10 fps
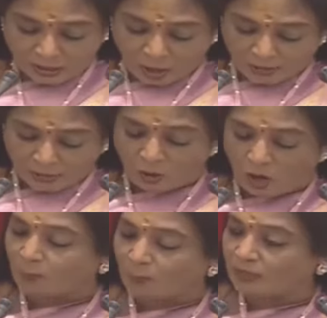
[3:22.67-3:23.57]
in order
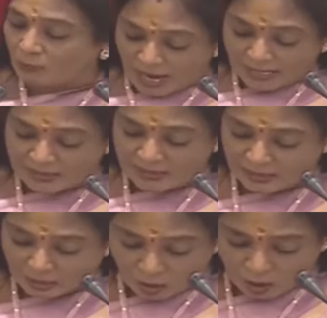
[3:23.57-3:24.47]
to optimize
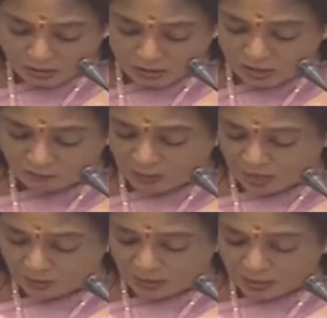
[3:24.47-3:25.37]
the cost of
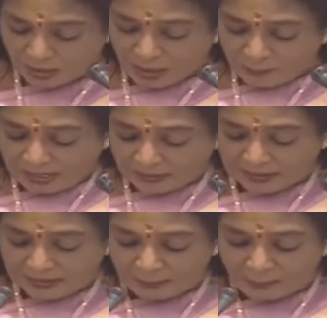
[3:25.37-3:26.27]
power,
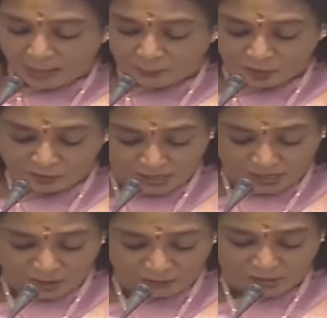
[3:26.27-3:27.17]
meet the demand
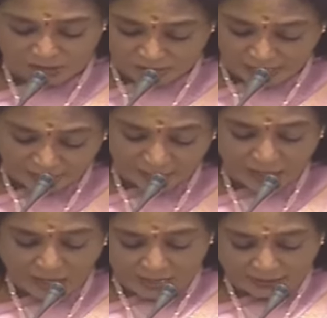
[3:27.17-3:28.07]
profile of the state,
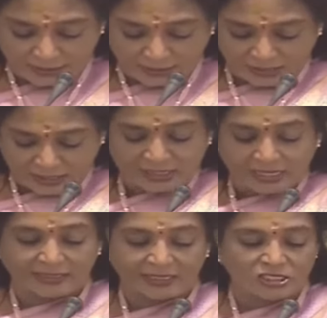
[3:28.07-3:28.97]
and increase
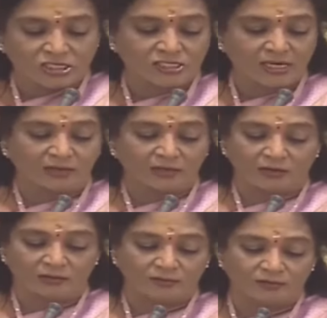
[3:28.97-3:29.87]
the energy share uh,
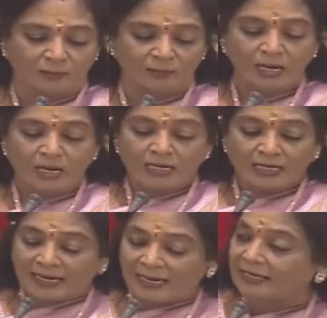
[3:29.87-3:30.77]
from
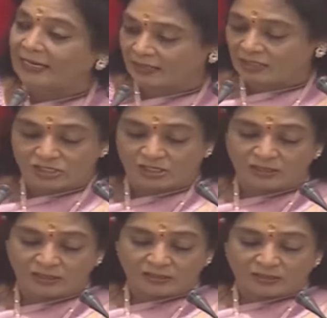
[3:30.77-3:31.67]
clean energy,
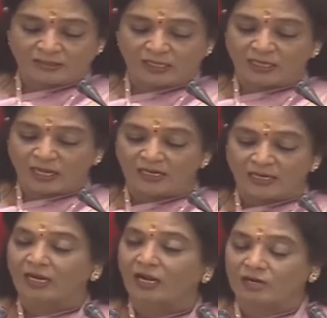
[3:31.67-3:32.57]
the
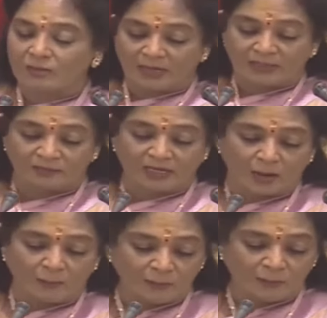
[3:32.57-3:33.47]
Telangana government will
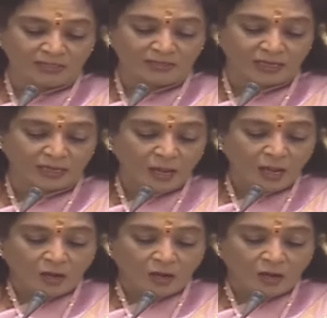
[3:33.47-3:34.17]
come up with a